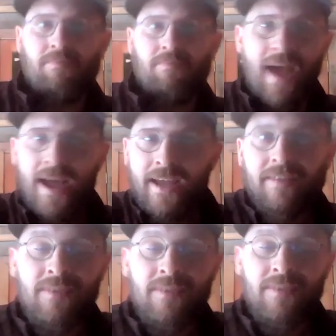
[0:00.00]

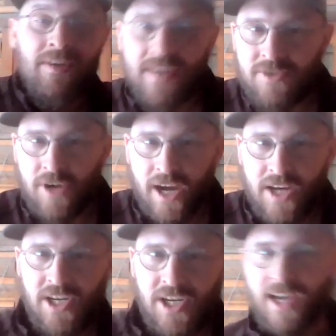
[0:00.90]
maggot infested
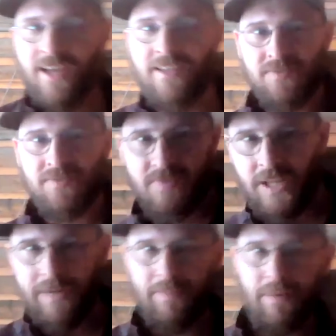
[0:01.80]
trash cans,
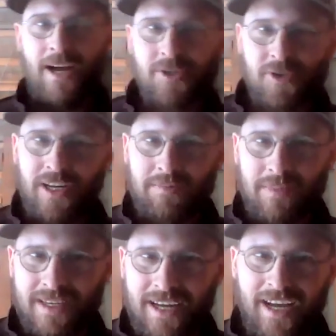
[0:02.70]
filling up a box truck
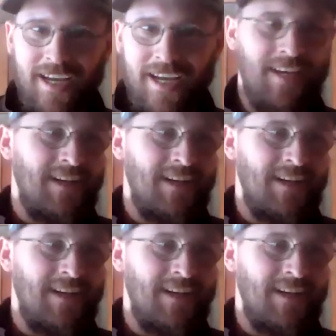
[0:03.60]
at midnight.